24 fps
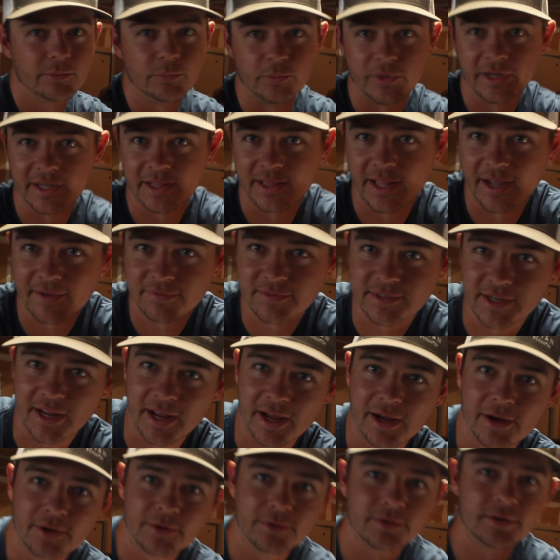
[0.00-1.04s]
We left
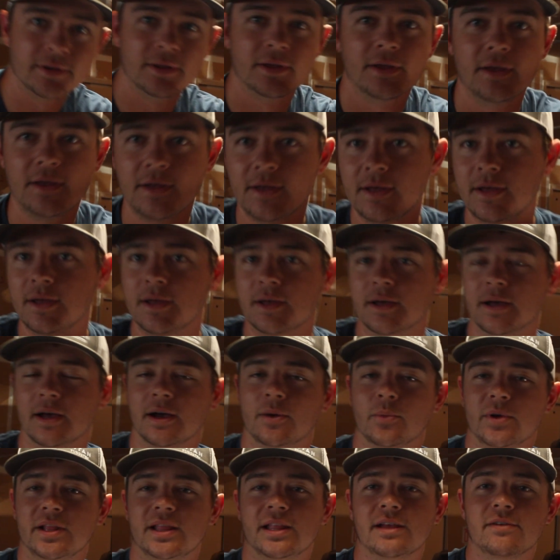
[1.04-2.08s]
town.
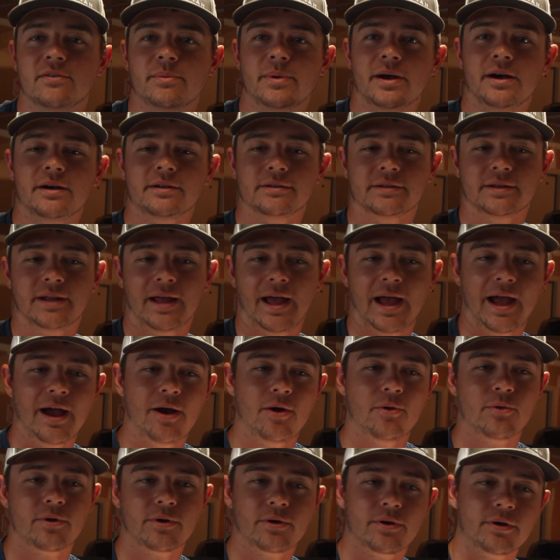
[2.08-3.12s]
We live about
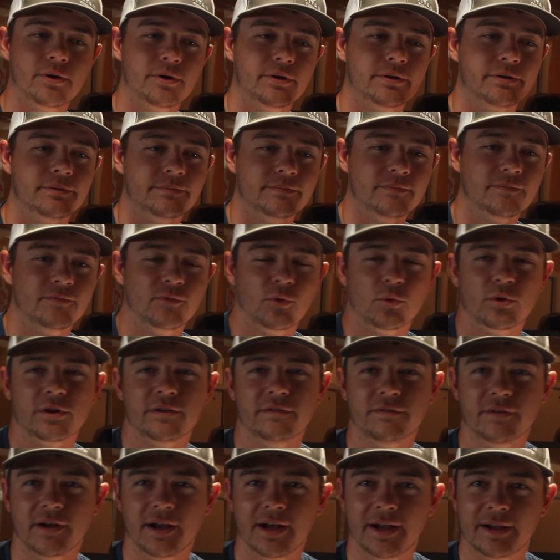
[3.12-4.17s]
hour and
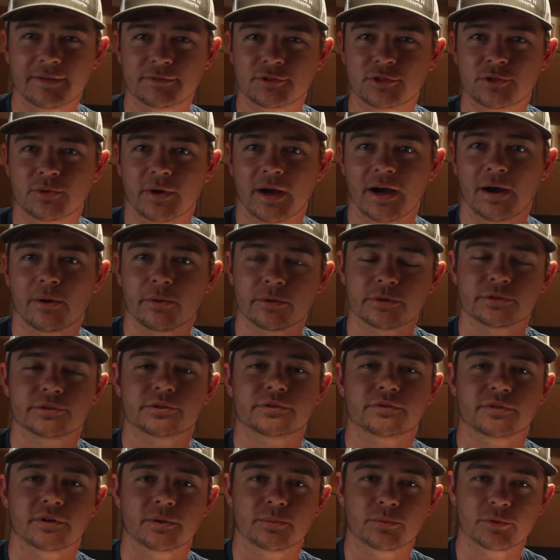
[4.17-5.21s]
45, 2 hours
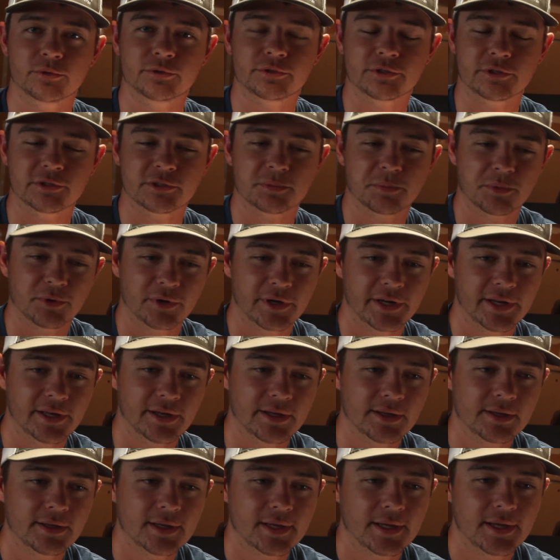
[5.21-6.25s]
from Russo's
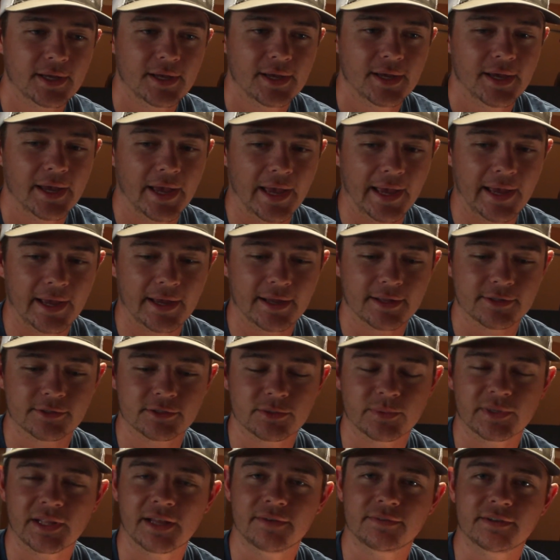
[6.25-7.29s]
Marina. And
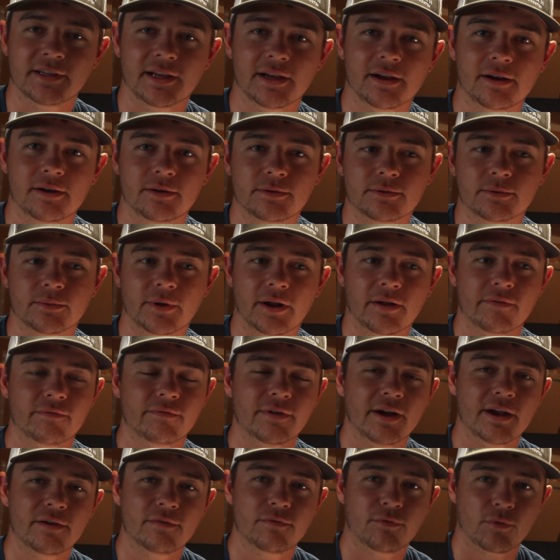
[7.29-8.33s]
so we left town around
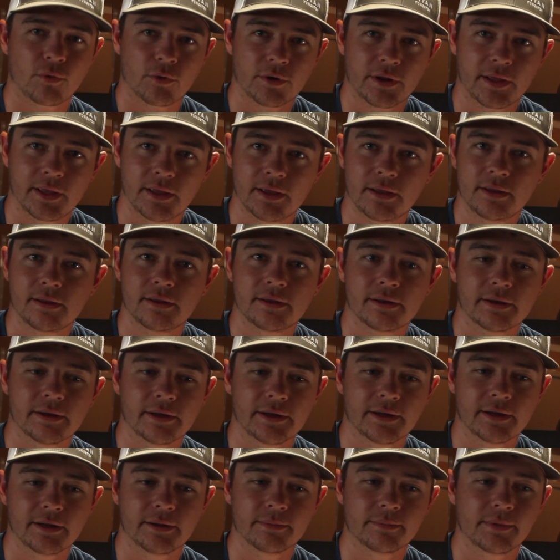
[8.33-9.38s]
5:40.
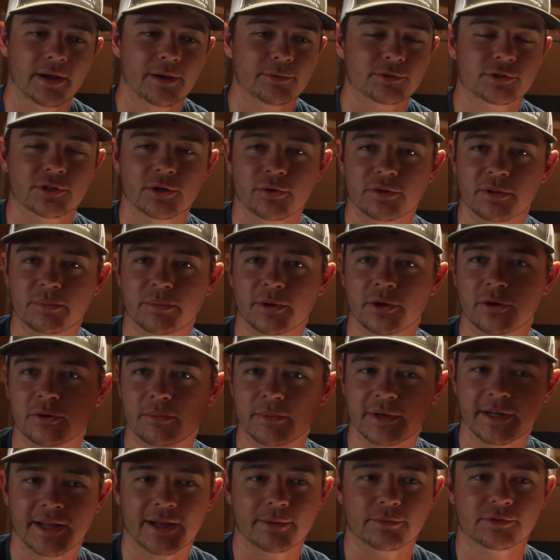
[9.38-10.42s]
I was towing the boat.
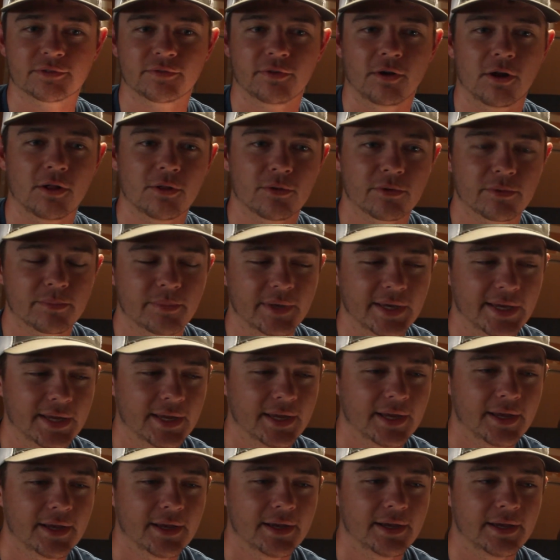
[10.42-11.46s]
My dad was following me.
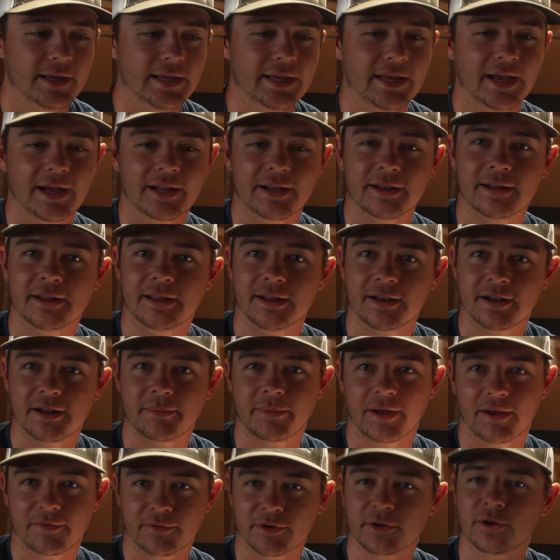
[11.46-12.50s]
He ended
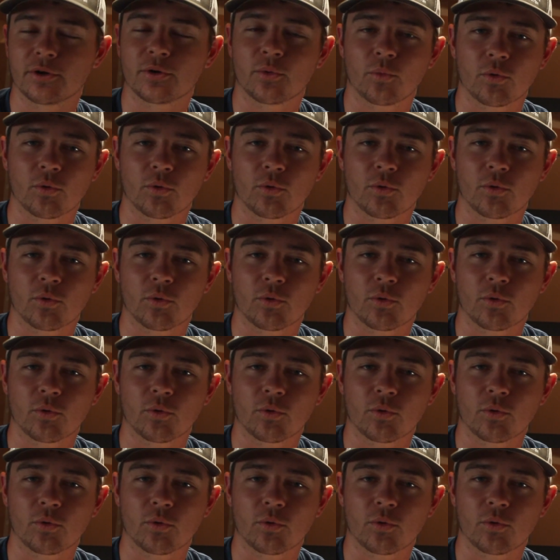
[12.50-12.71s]
up having to go to